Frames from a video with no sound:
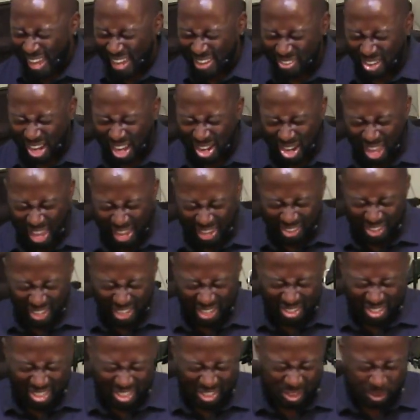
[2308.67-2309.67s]
and, and
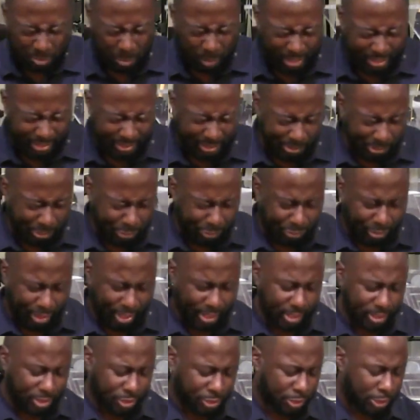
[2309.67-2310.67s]
it speaks of
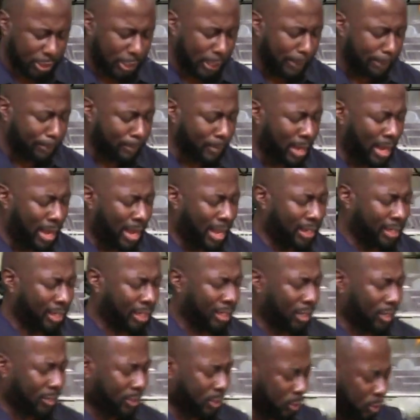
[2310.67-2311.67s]
fellowship, and it
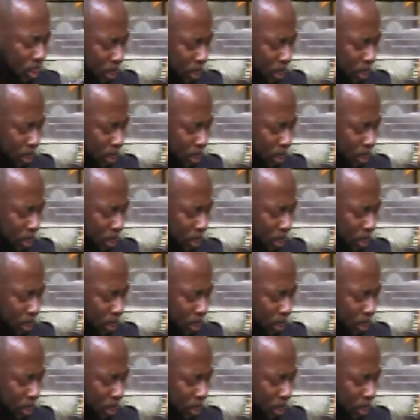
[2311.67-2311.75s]
also